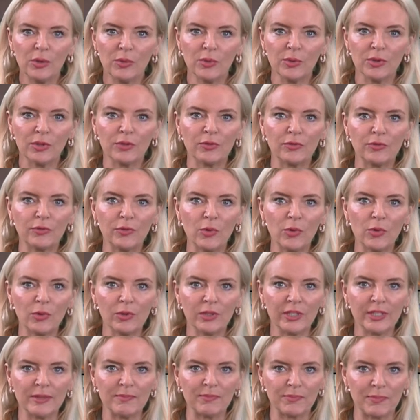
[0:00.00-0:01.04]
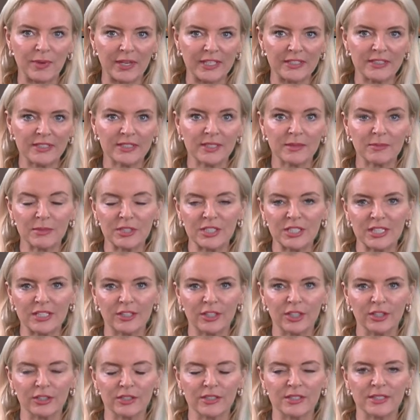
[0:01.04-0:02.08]
with a fall in basic
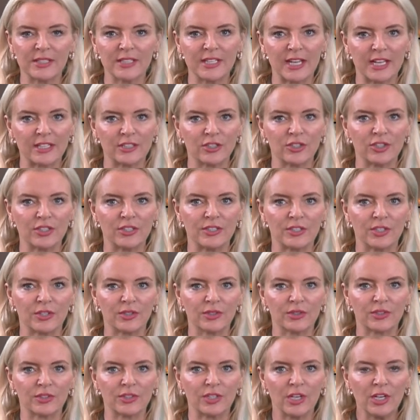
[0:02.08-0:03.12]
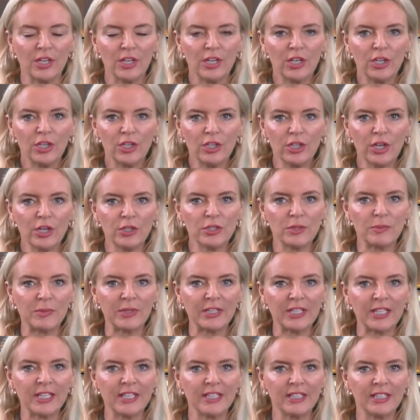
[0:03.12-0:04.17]
materials and energy stocks.
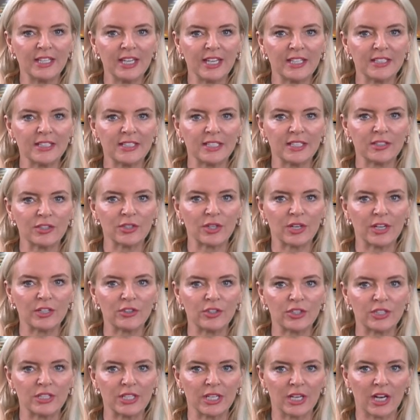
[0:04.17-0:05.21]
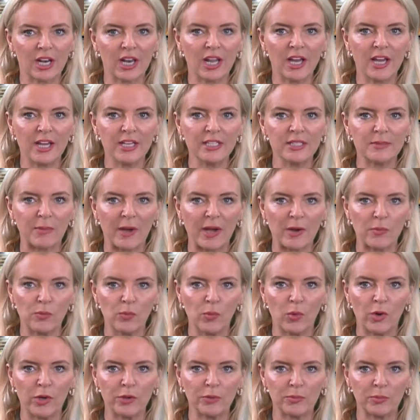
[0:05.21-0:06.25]
Notably, the ASX 200 declined by
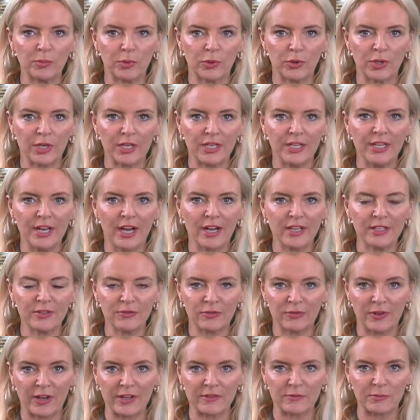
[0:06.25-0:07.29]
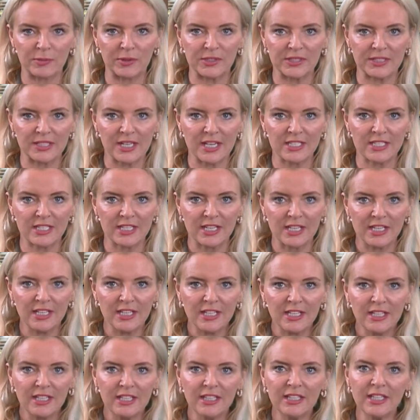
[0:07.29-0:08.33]
1.95%, and
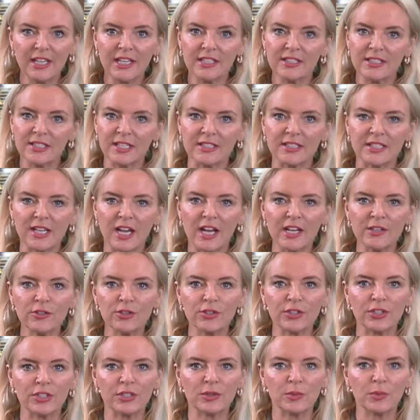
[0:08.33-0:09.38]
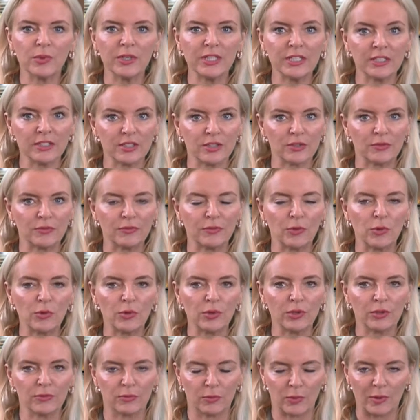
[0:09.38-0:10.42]
the ASX 100 witnessed a
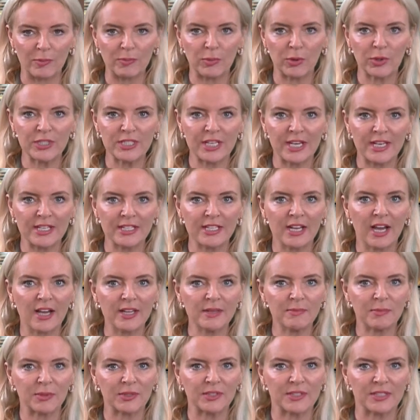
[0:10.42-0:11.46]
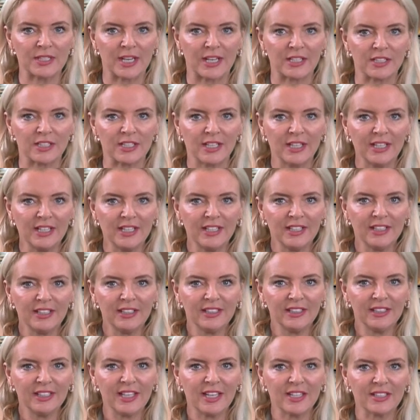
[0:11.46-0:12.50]
fall of 1.89%.
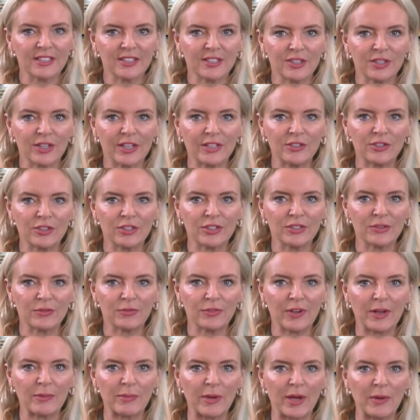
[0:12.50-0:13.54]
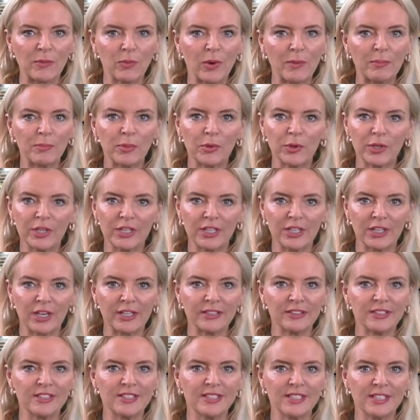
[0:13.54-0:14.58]
The ASX 200 fell by
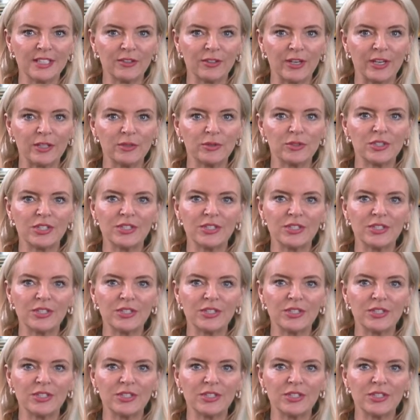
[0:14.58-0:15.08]
1.90 to